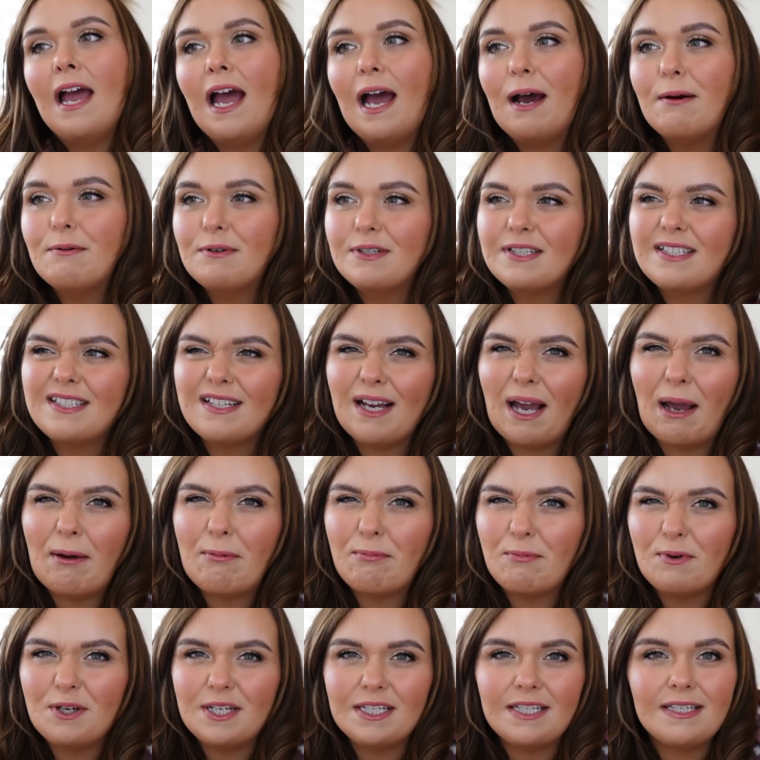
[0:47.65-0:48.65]
I will still
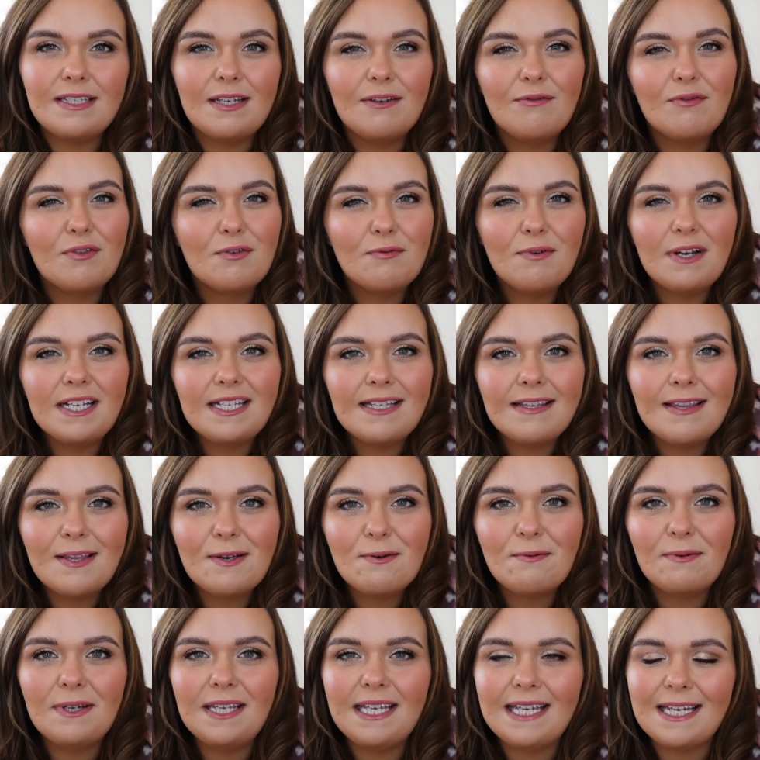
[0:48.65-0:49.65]
have work to do for the rest of
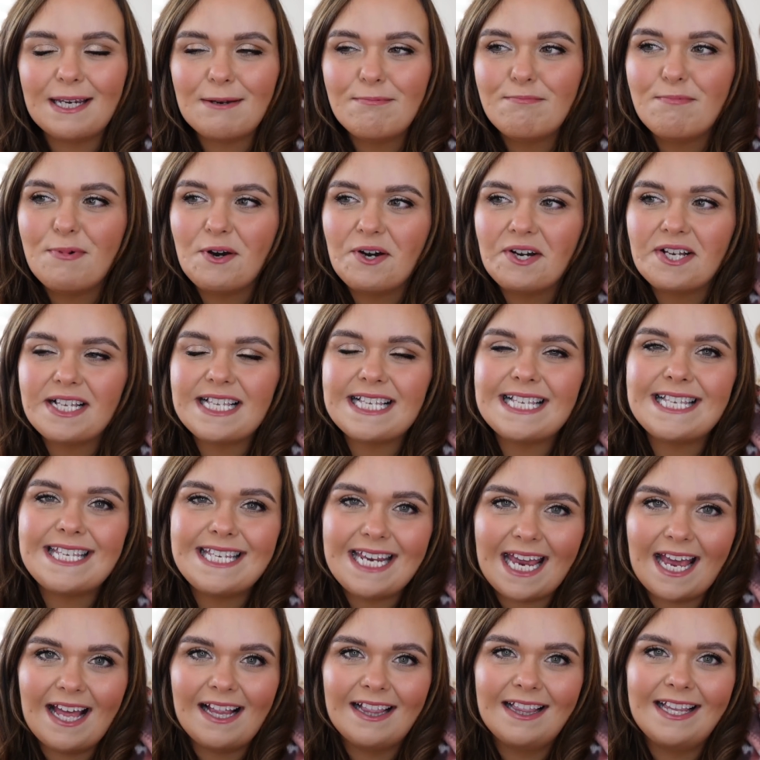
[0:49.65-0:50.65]
the week but
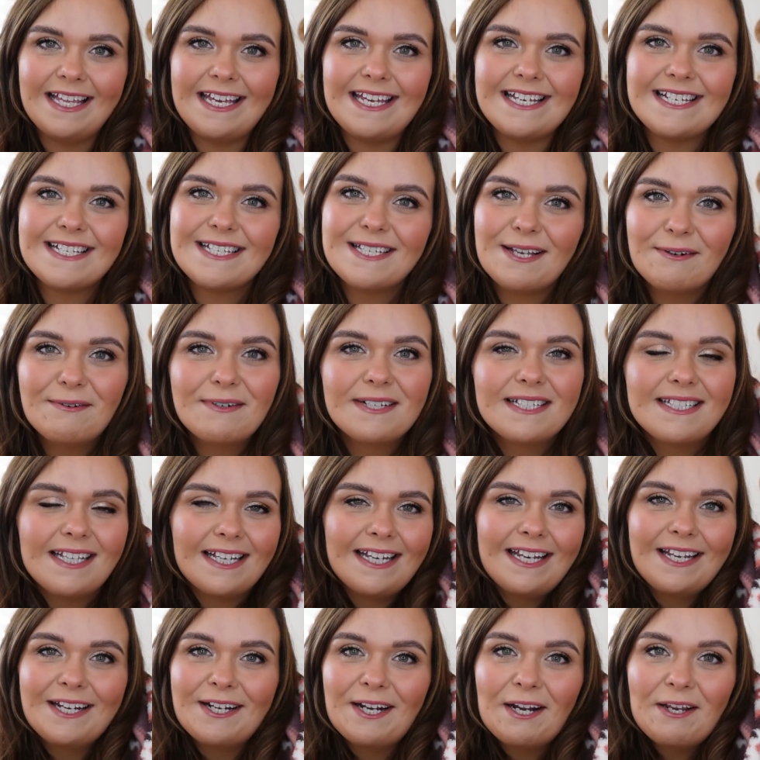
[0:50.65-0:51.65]
still it's so
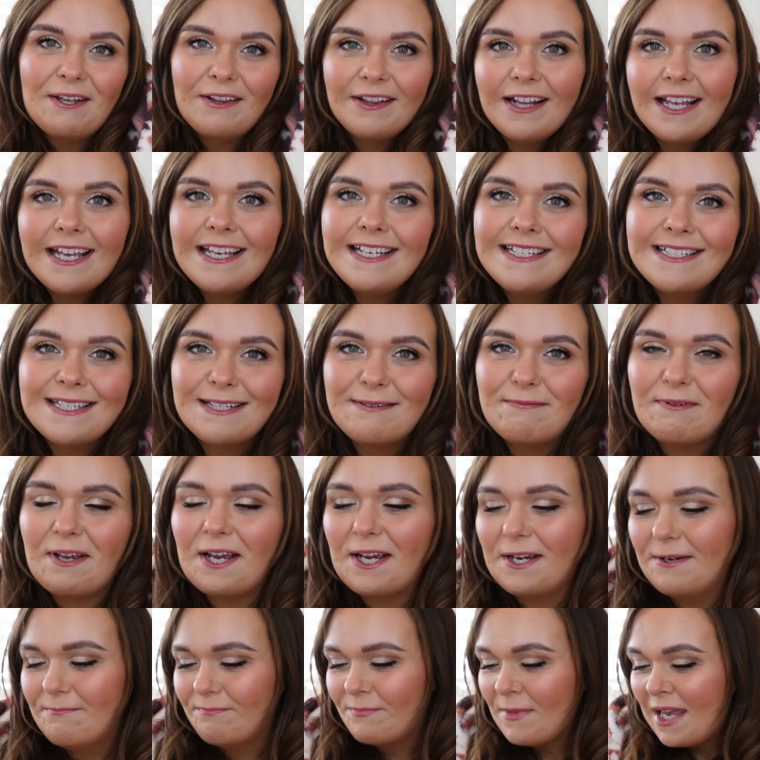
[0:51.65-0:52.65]
exciting knowing that he's going to be
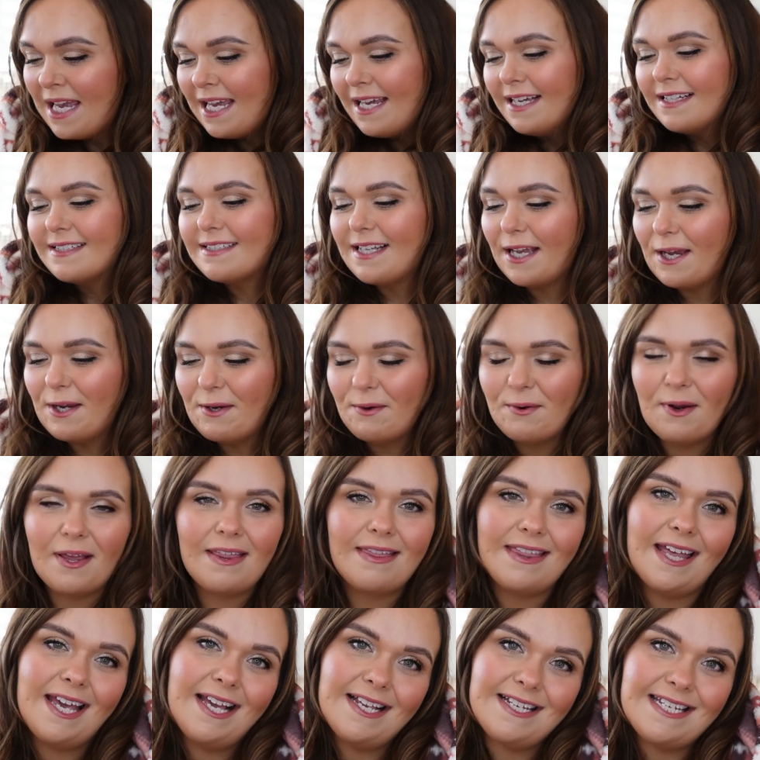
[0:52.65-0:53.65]
home so
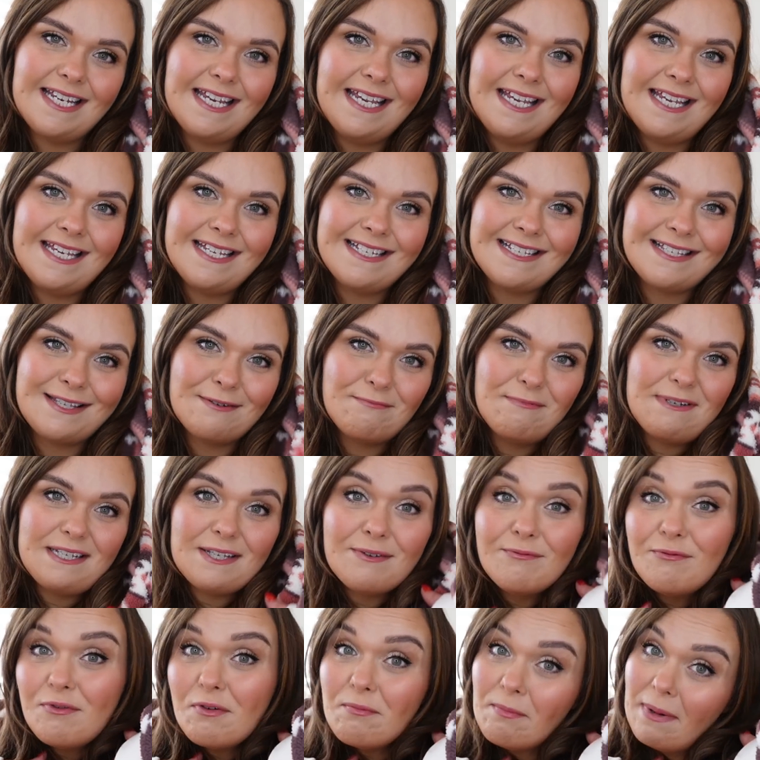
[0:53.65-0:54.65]
that is the
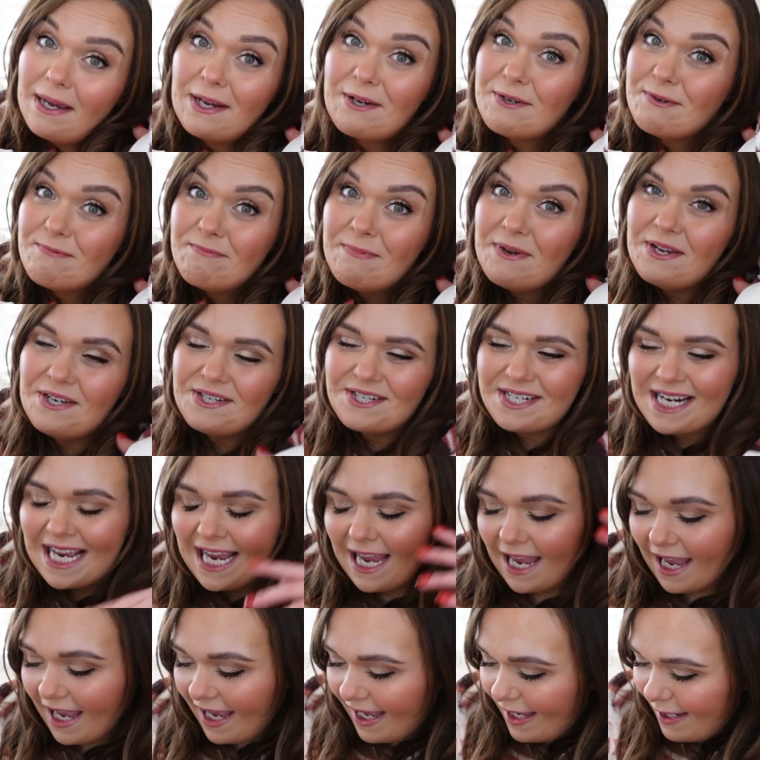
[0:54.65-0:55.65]
reason for my good mood.
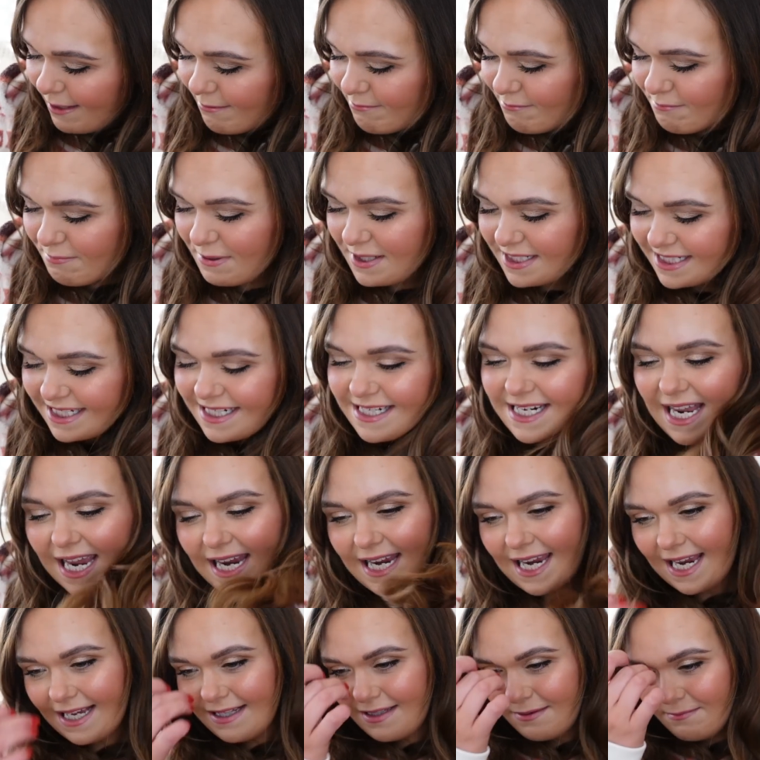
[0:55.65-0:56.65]
Um, but
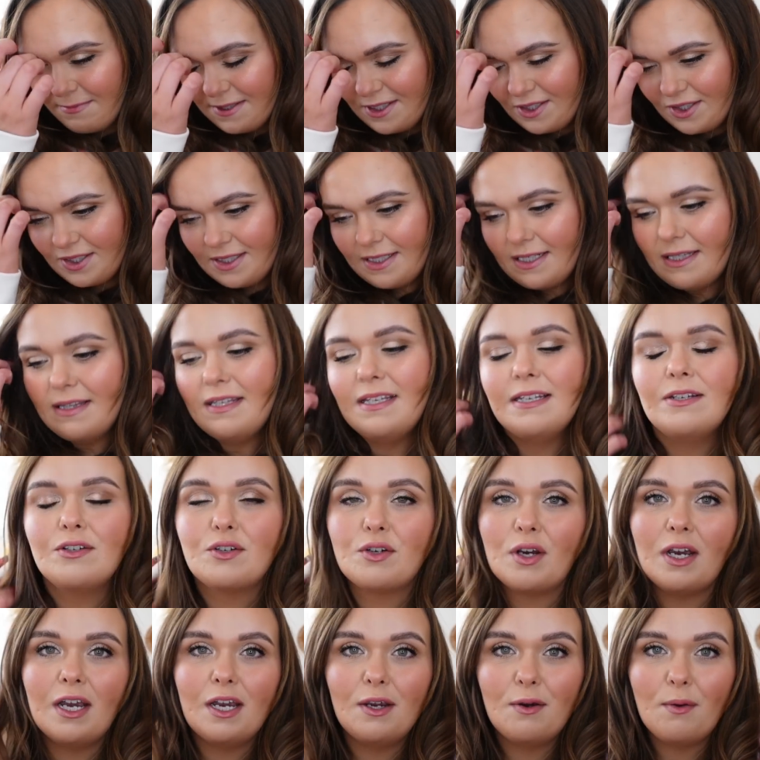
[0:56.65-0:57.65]
today as I mentioned in the
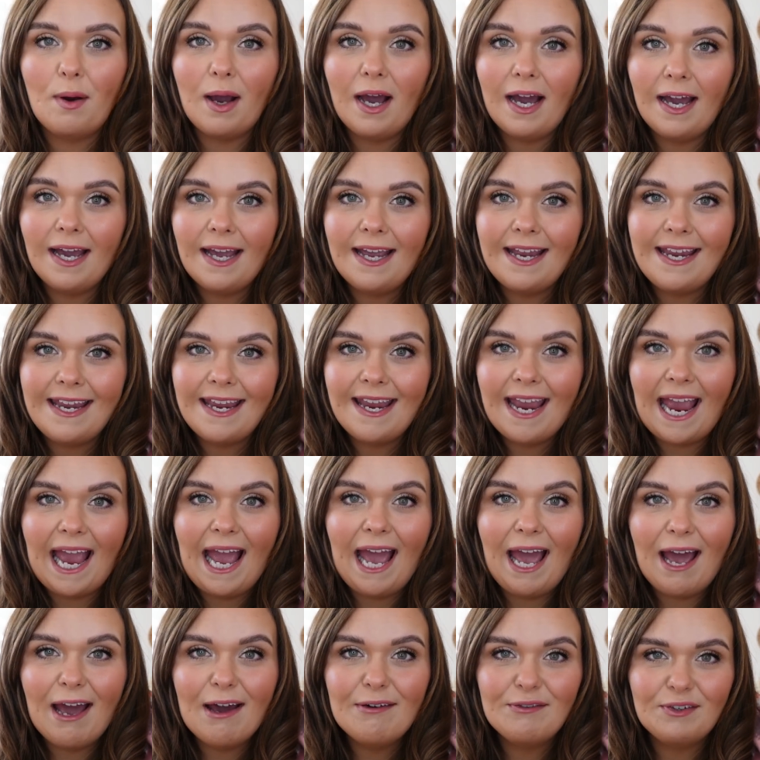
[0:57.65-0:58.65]
intro I
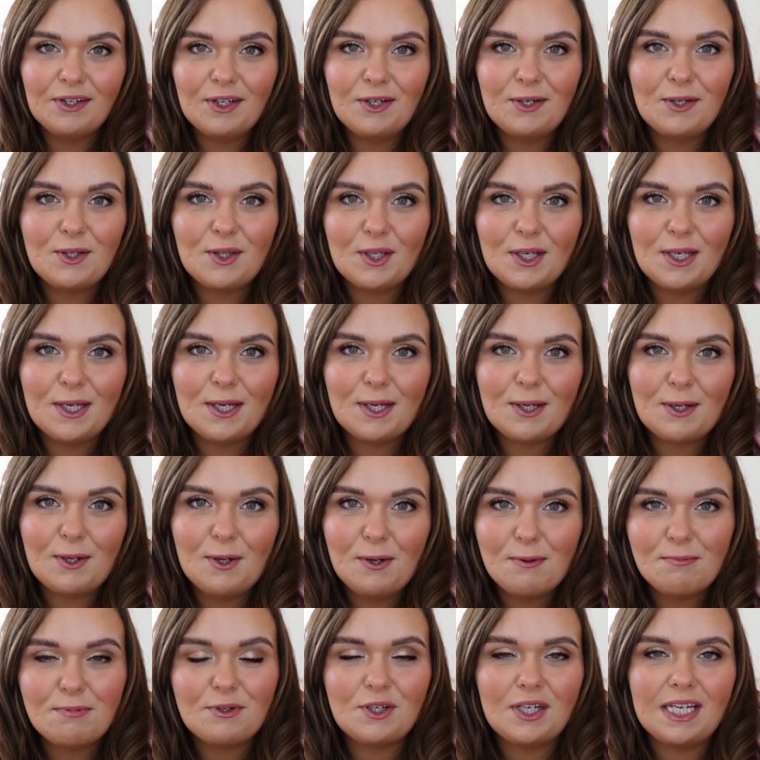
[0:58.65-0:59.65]
have another
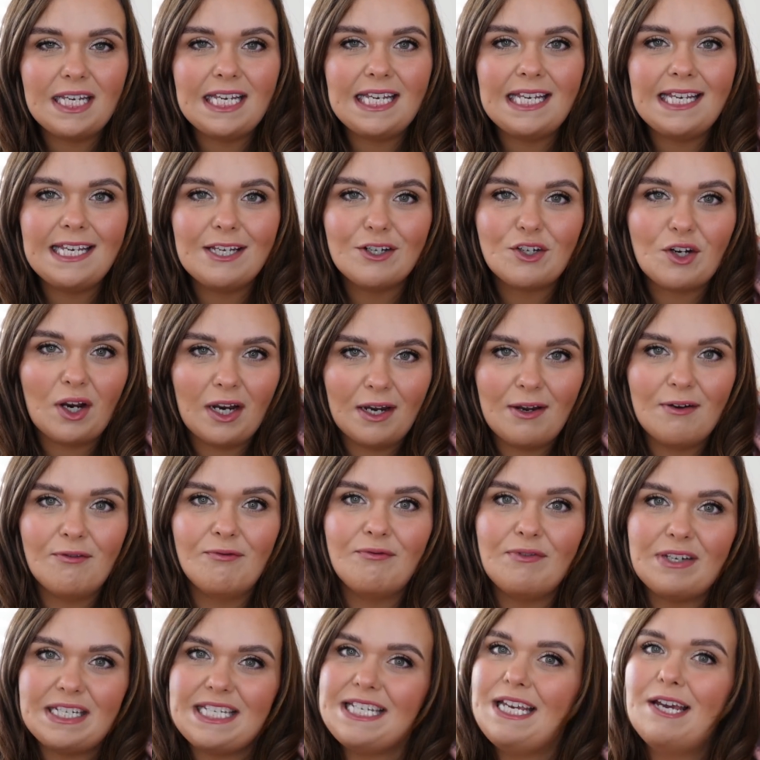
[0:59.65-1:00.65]
Cupshe try
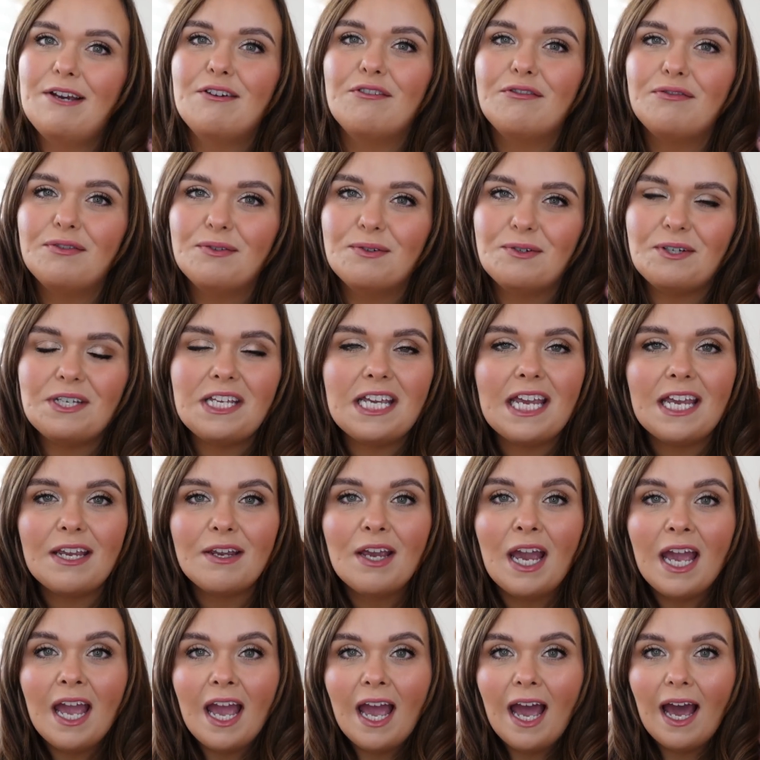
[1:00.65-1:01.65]
on video for you.